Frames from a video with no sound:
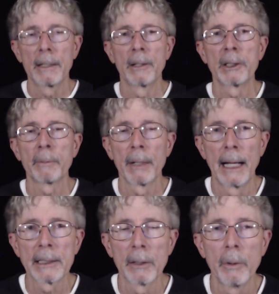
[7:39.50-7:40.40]
just
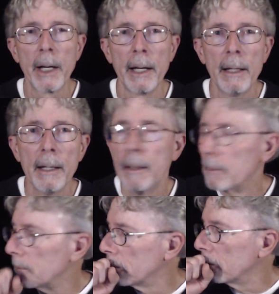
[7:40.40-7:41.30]
blasts away.
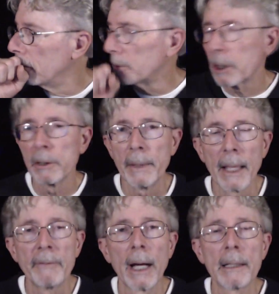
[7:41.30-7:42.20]
Excuse me,
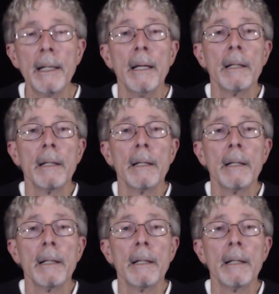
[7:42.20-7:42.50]
they've got the,